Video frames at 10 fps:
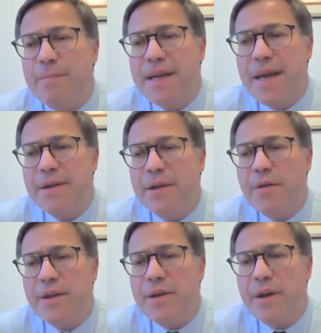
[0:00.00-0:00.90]
the
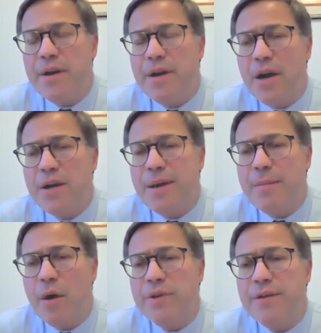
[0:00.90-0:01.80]
pediatric criteria are
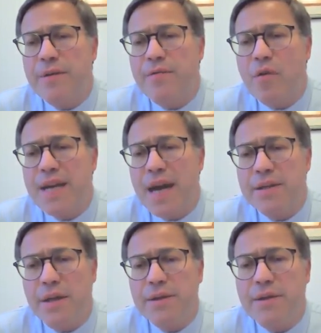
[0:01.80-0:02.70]
somehow different from the
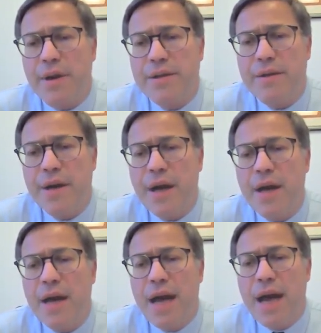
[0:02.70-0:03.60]
adult criteria,